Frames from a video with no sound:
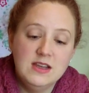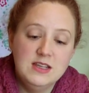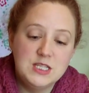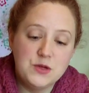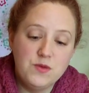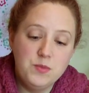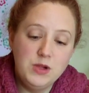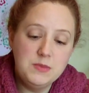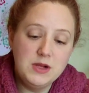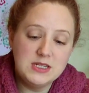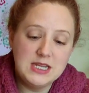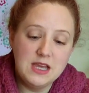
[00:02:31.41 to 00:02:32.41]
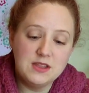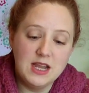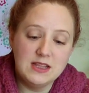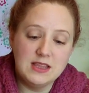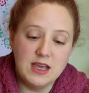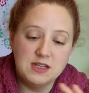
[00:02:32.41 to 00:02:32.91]
So if we pull them all together
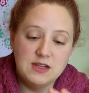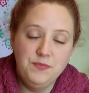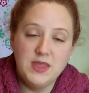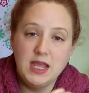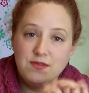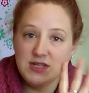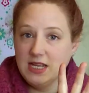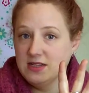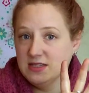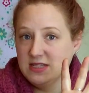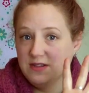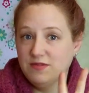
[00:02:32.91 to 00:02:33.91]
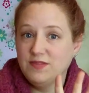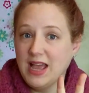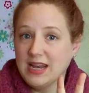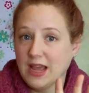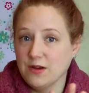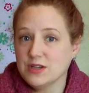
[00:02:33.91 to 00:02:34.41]
like that, they have a tendency to
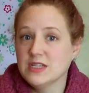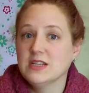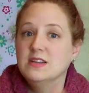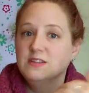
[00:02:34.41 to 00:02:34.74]
fan out